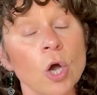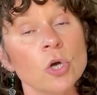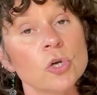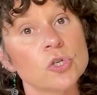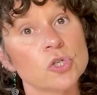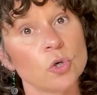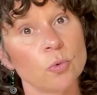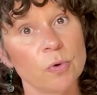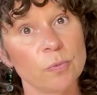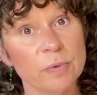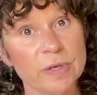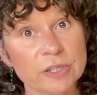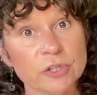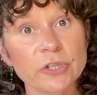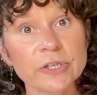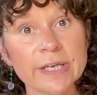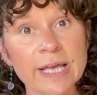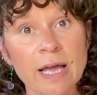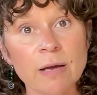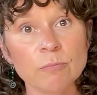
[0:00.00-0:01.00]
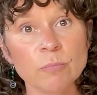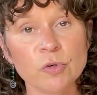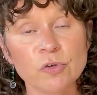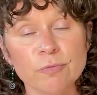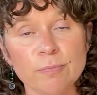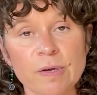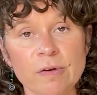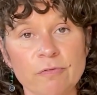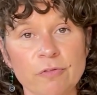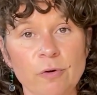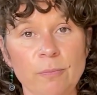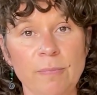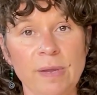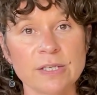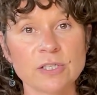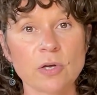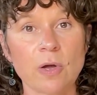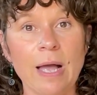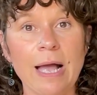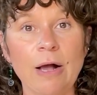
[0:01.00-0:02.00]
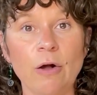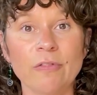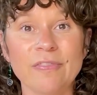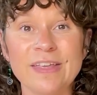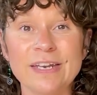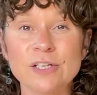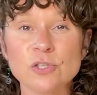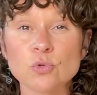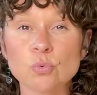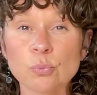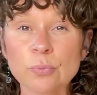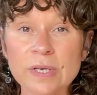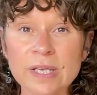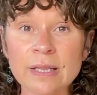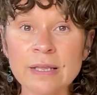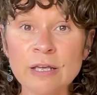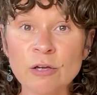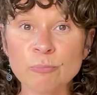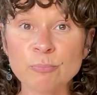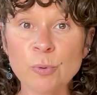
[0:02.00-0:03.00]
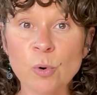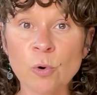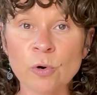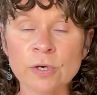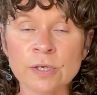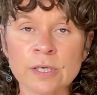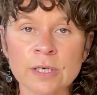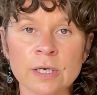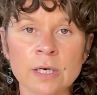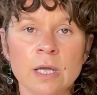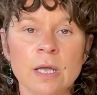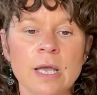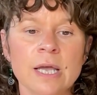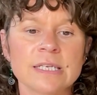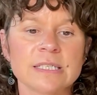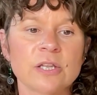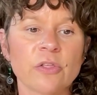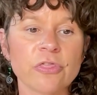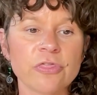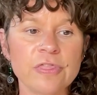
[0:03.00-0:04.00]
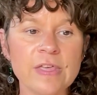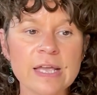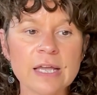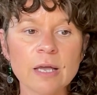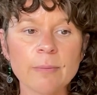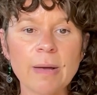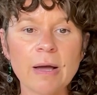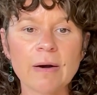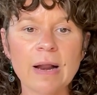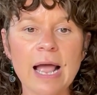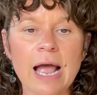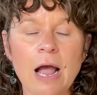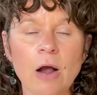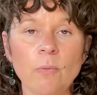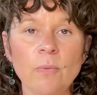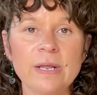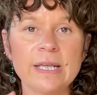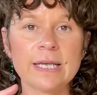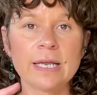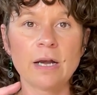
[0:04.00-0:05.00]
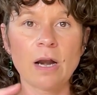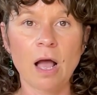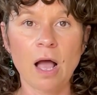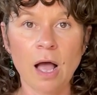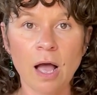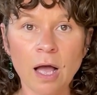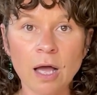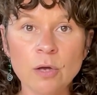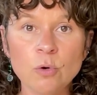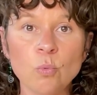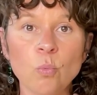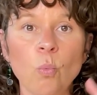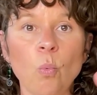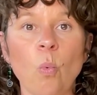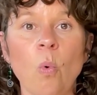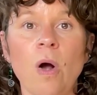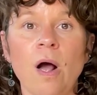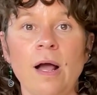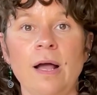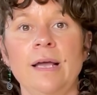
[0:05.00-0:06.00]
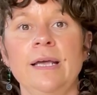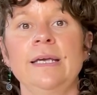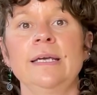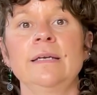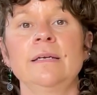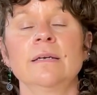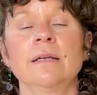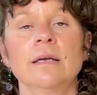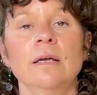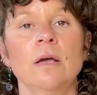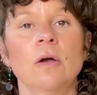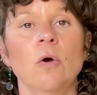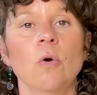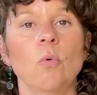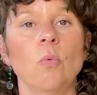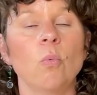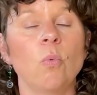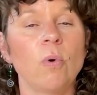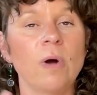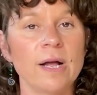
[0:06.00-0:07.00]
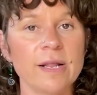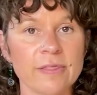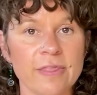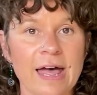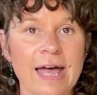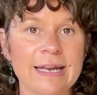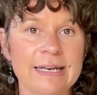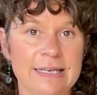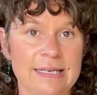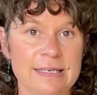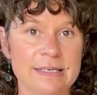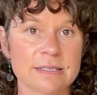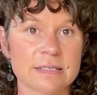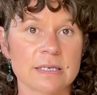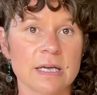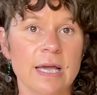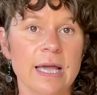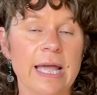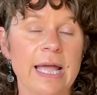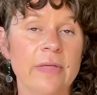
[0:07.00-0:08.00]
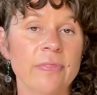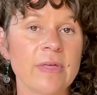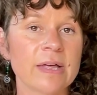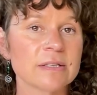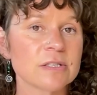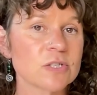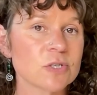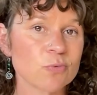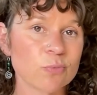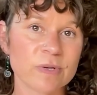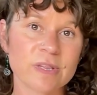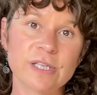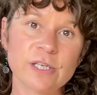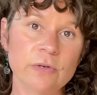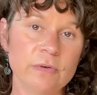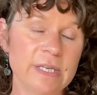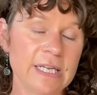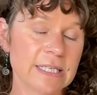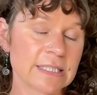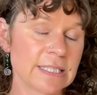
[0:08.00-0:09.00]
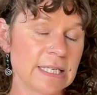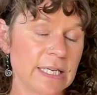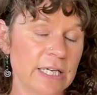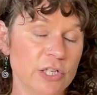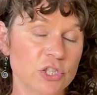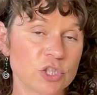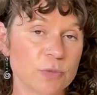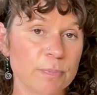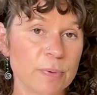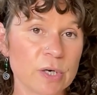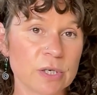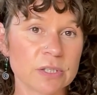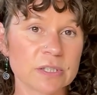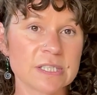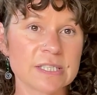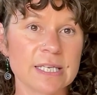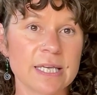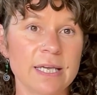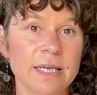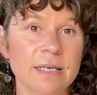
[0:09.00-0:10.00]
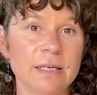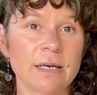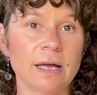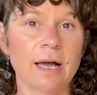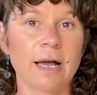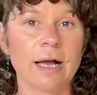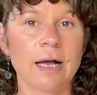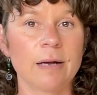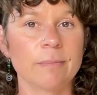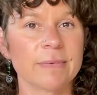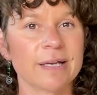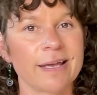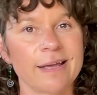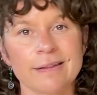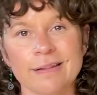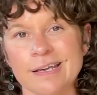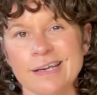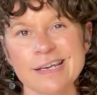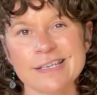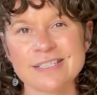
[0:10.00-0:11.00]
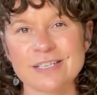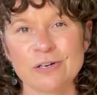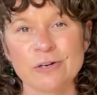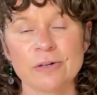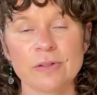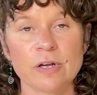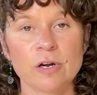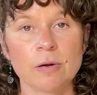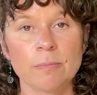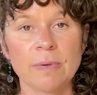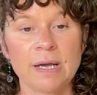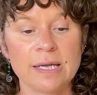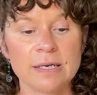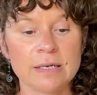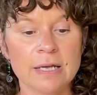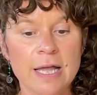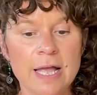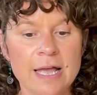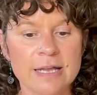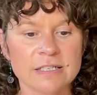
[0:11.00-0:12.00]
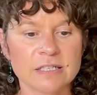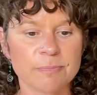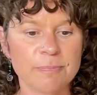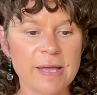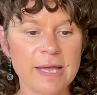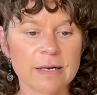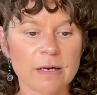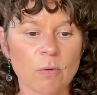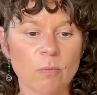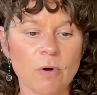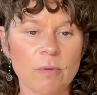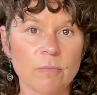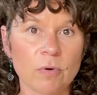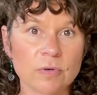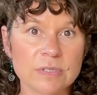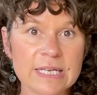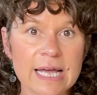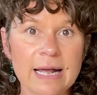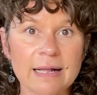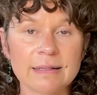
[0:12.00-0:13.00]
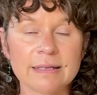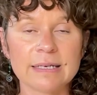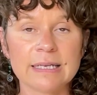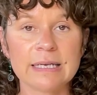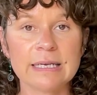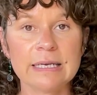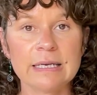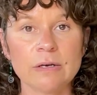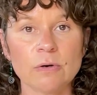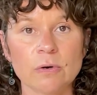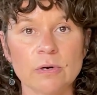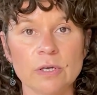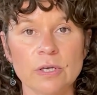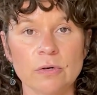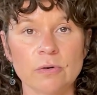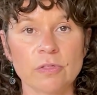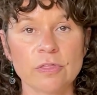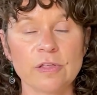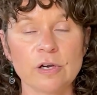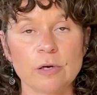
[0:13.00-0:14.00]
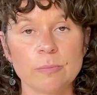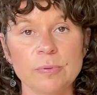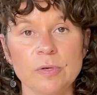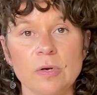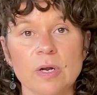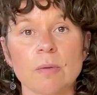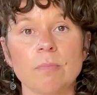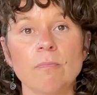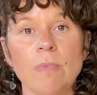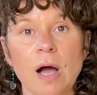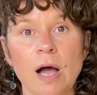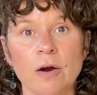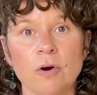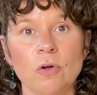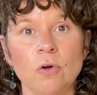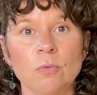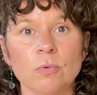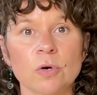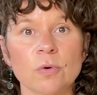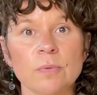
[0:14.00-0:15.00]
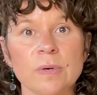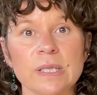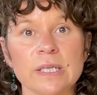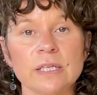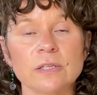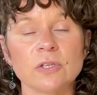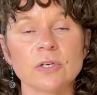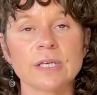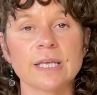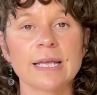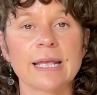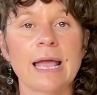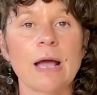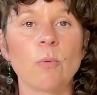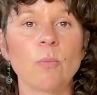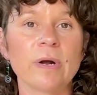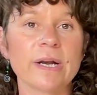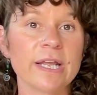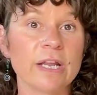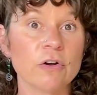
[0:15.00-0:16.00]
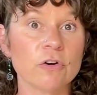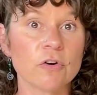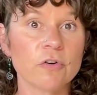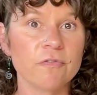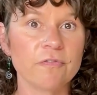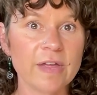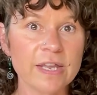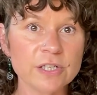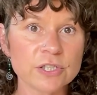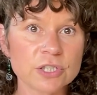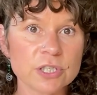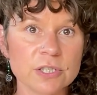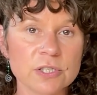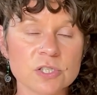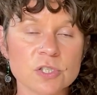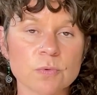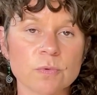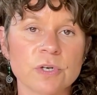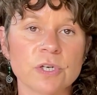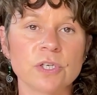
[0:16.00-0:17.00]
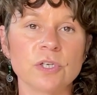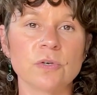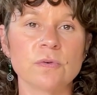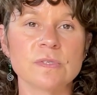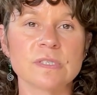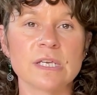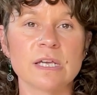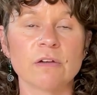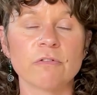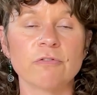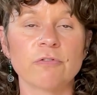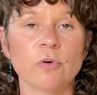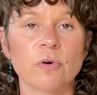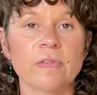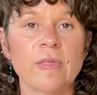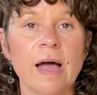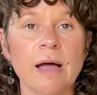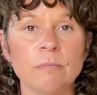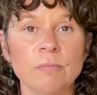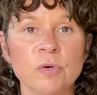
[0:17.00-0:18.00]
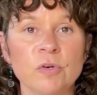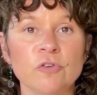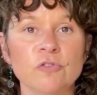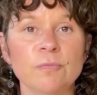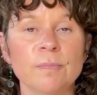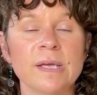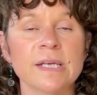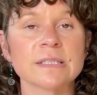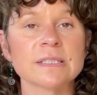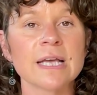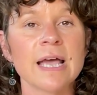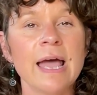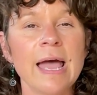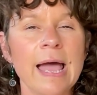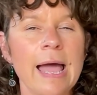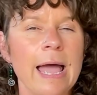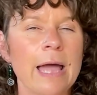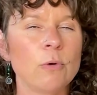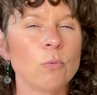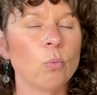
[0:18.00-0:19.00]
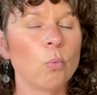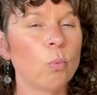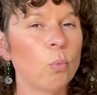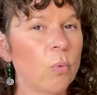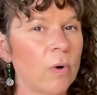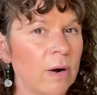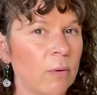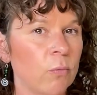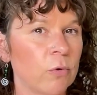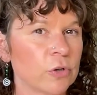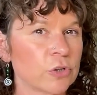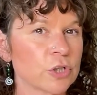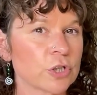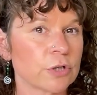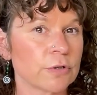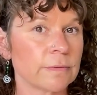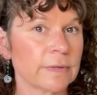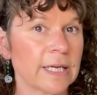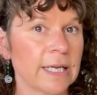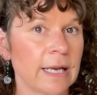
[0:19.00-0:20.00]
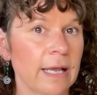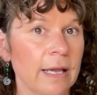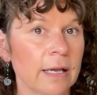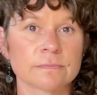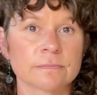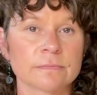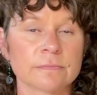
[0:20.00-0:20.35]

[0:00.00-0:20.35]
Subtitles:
So when we look at movement for mental health, it is really important to think about how we can unwind what that is. And that's really unique to each person. Again, like I said earlier, it might depend on what modality or, you know, therapeutic model we're really looking at, what interventions we're using for that movement, and what we're treating.